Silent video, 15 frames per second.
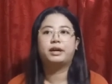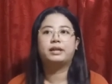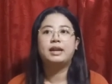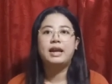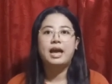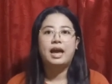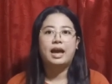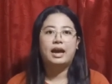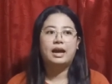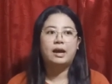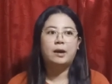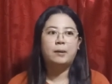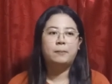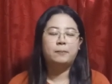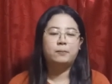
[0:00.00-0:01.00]
But
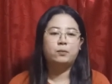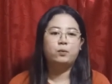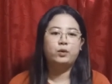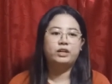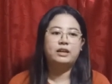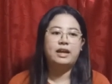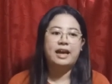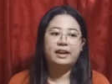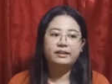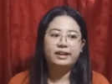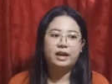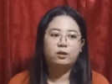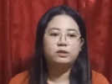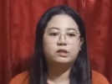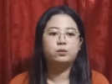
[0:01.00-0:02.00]
um, with the
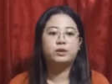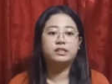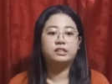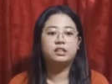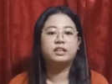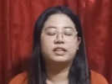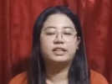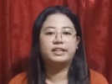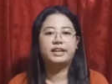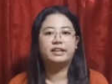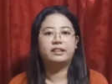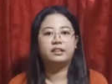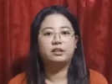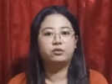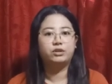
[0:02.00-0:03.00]
handouts, we're still going to
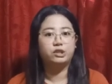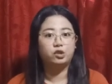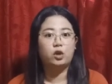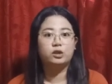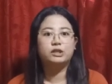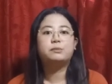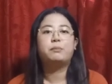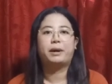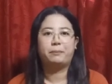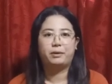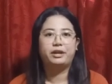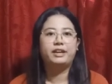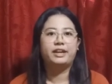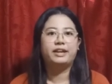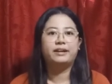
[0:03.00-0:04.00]
get the results
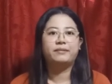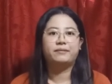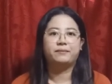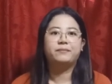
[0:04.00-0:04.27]
by Monday.